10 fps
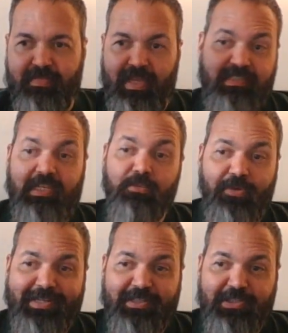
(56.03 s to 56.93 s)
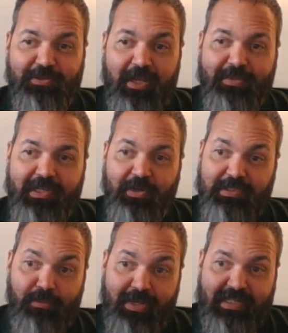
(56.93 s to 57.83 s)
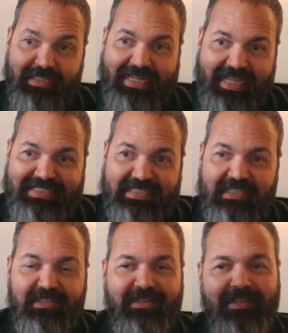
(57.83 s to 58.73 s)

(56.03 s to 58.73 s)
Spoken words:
I'm great at describing it because I'm blind and can't see it,